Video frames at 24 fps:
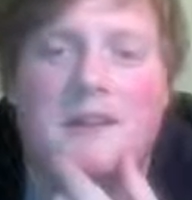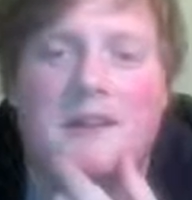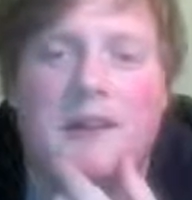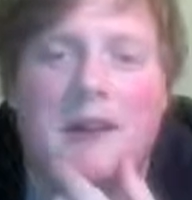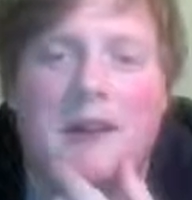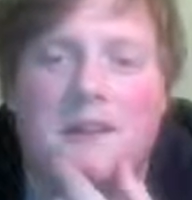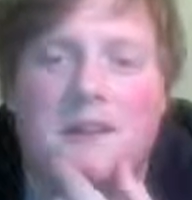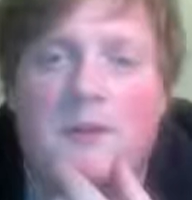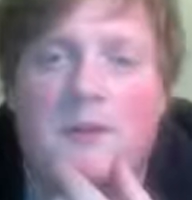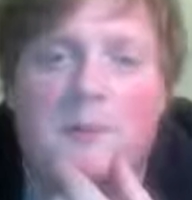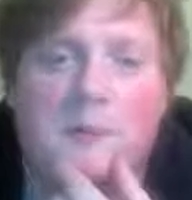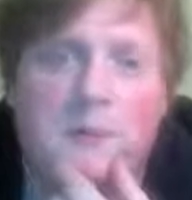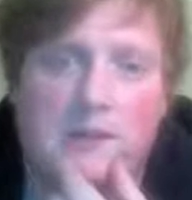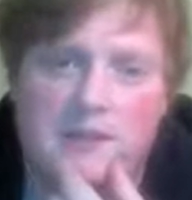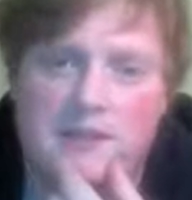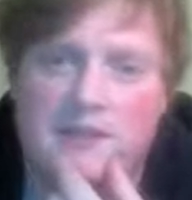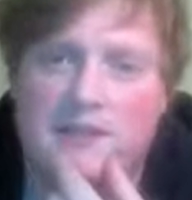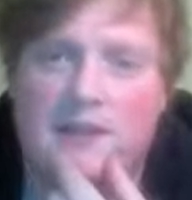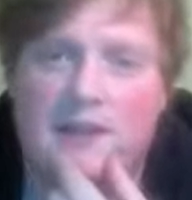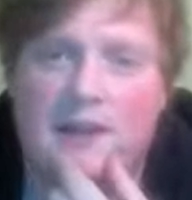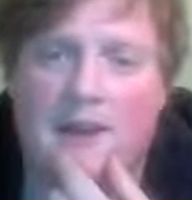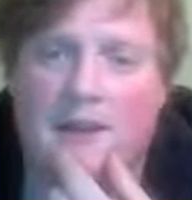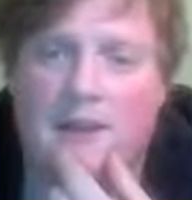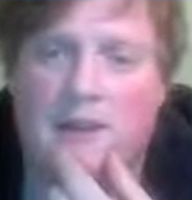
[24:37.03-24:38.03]
at the plus
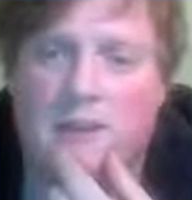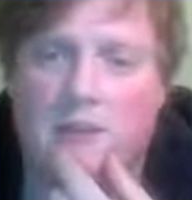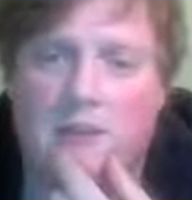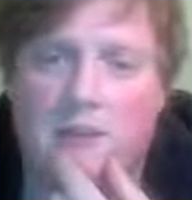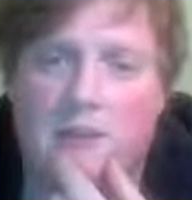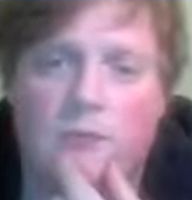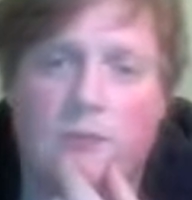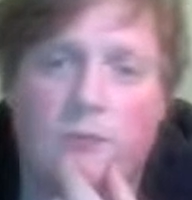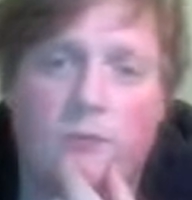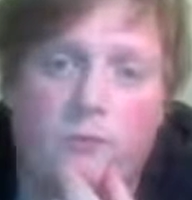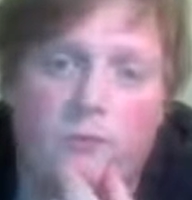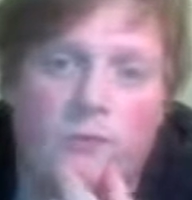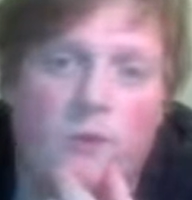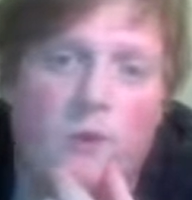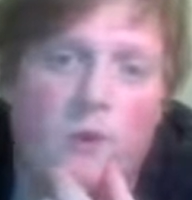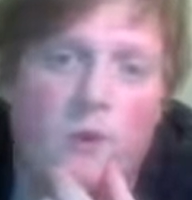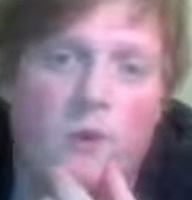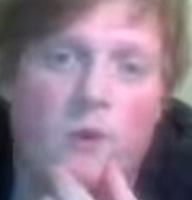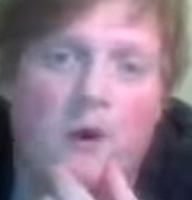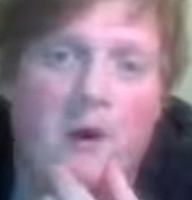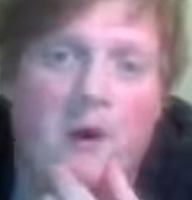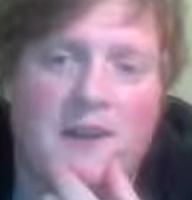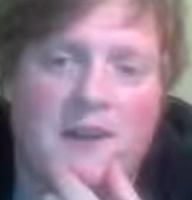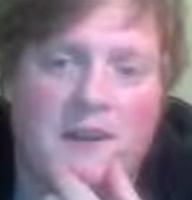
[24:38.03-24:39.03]
side. So for
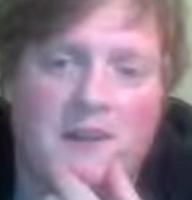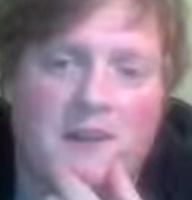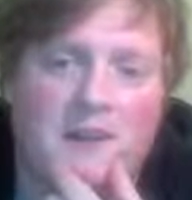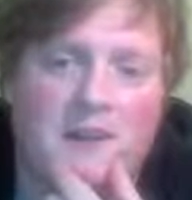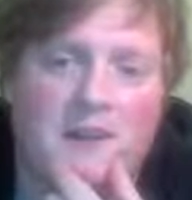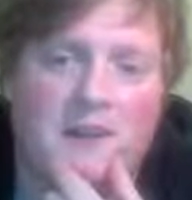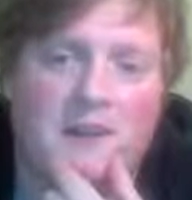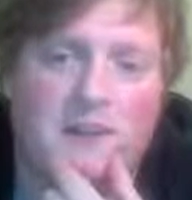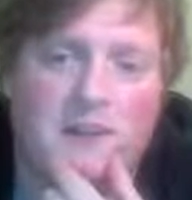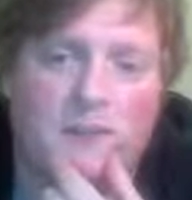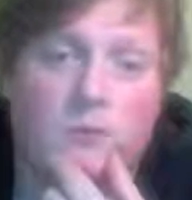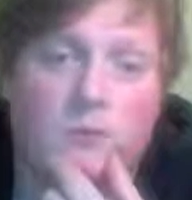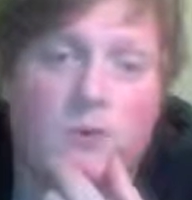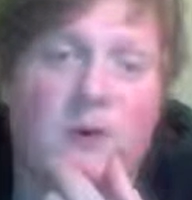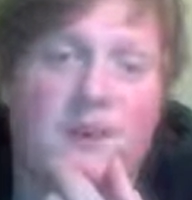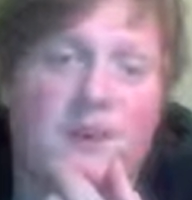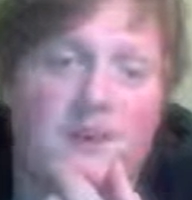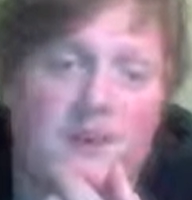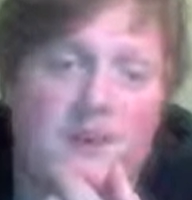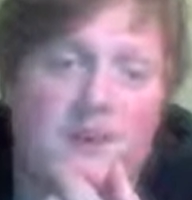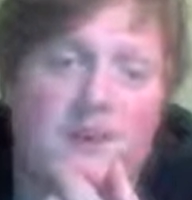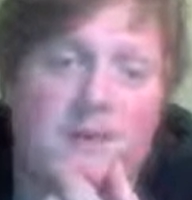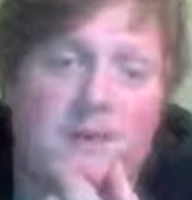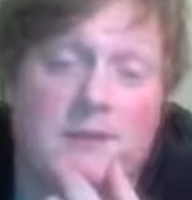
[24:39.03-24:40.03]
white
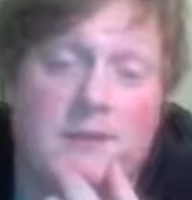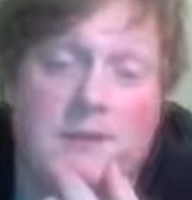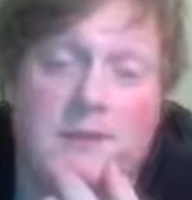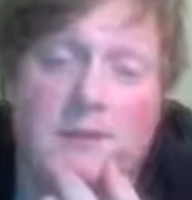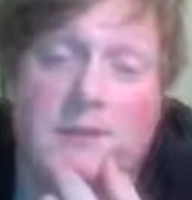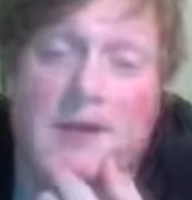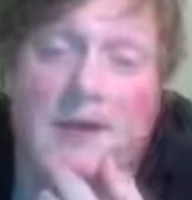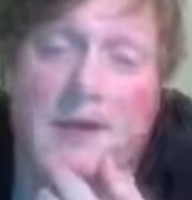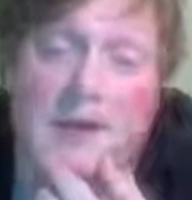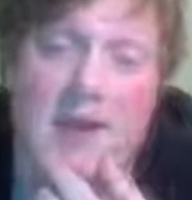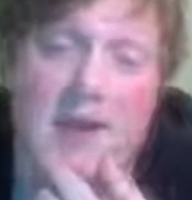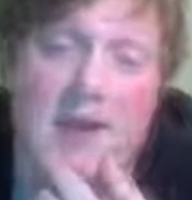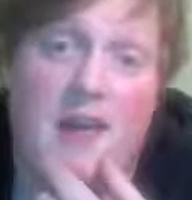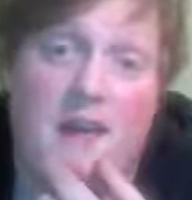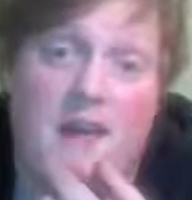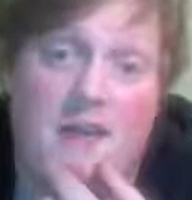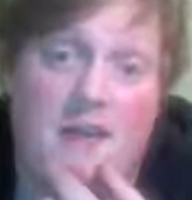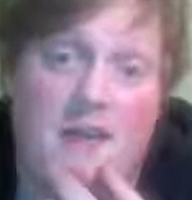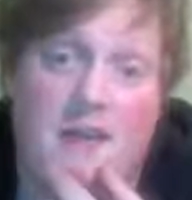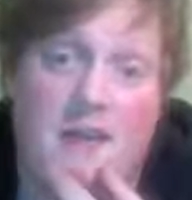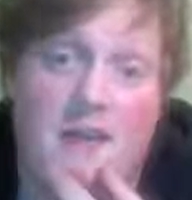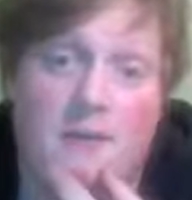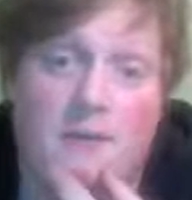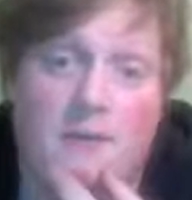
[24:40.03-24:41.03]
is ahead
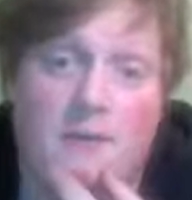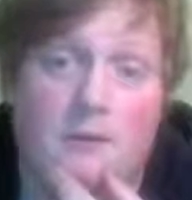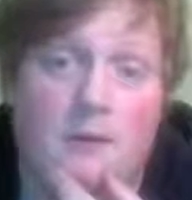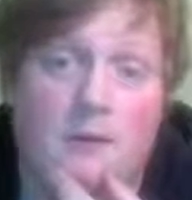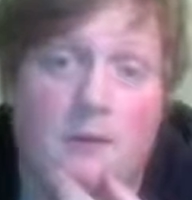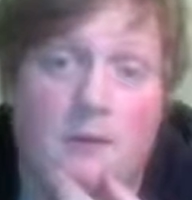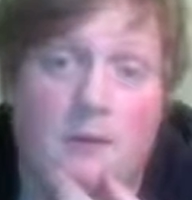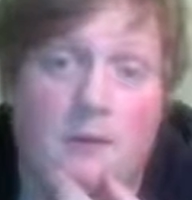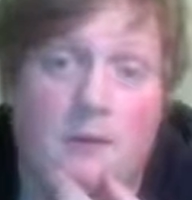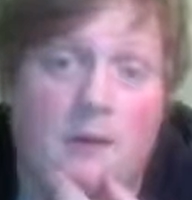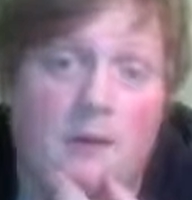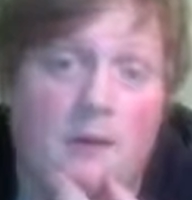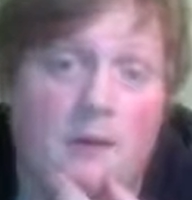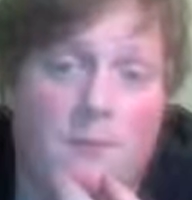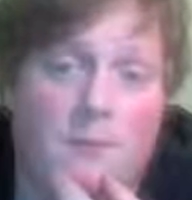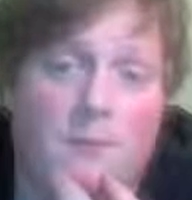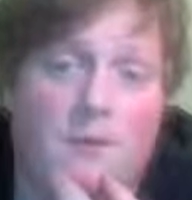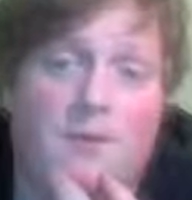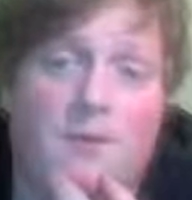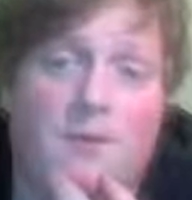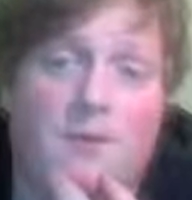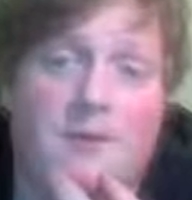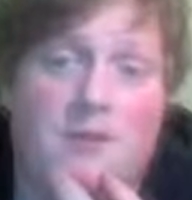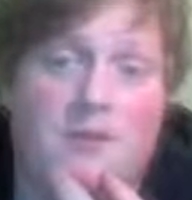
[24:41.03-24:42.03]
here.
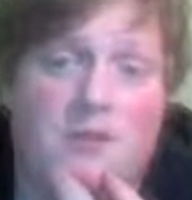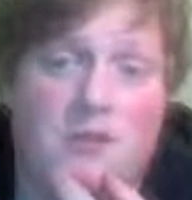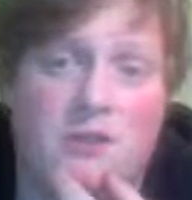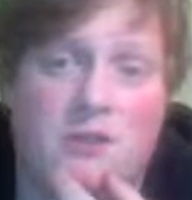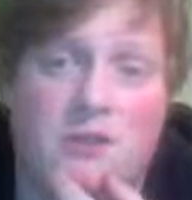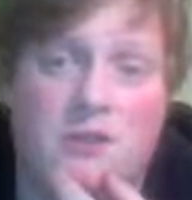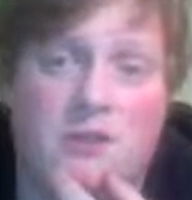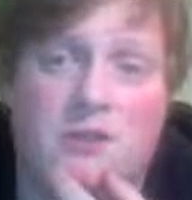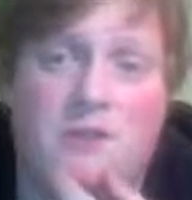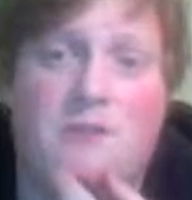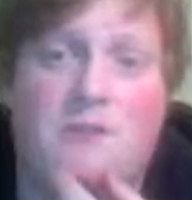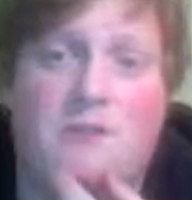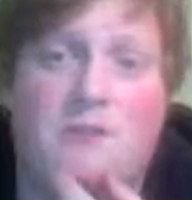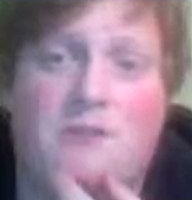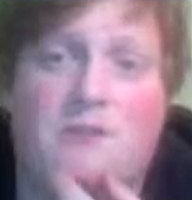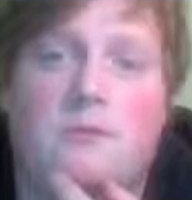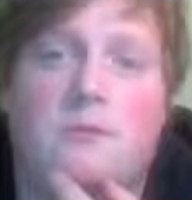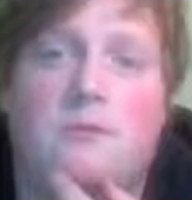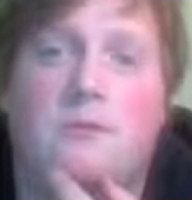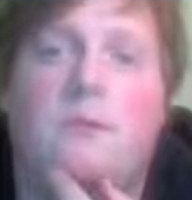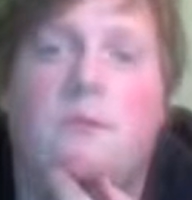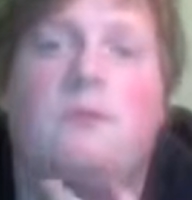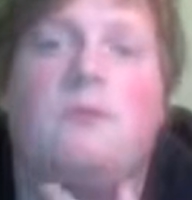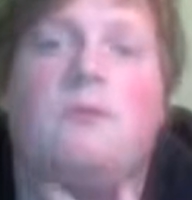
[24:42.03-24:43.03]
But this just
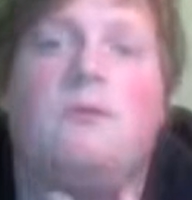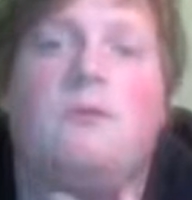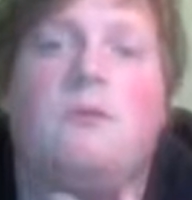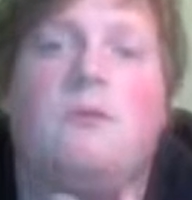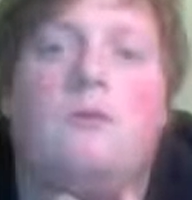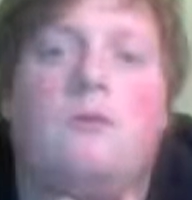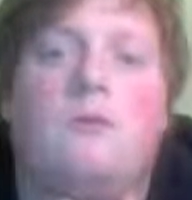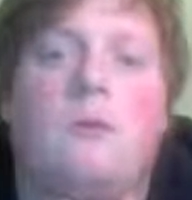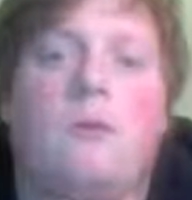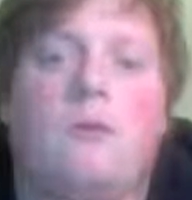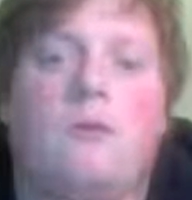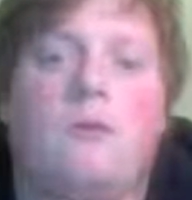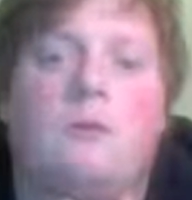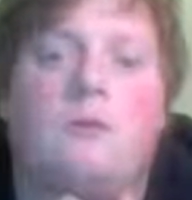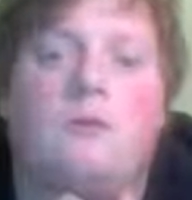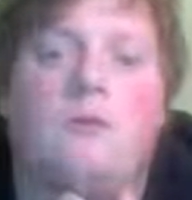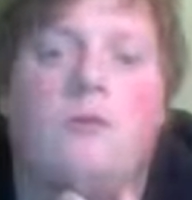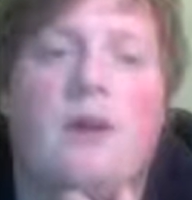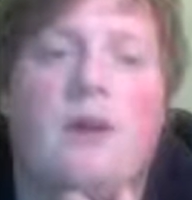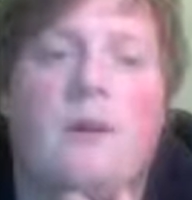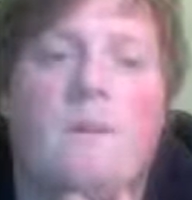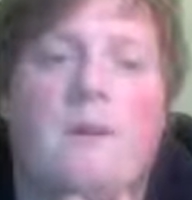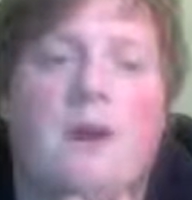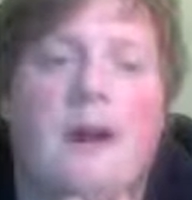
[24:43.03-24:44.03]
goes
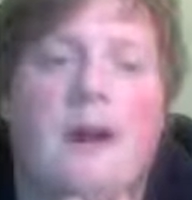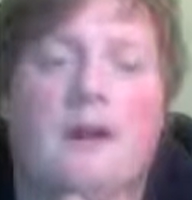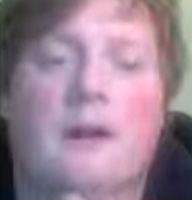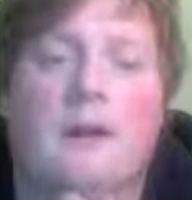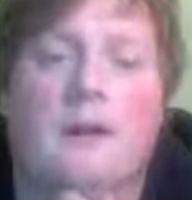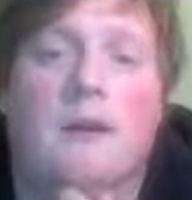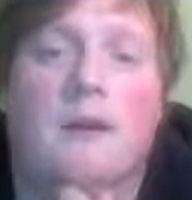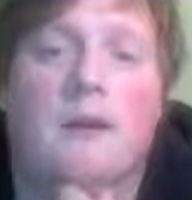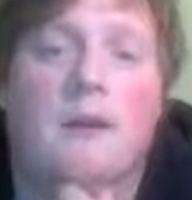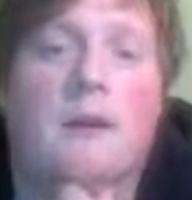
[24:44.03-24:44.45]
way back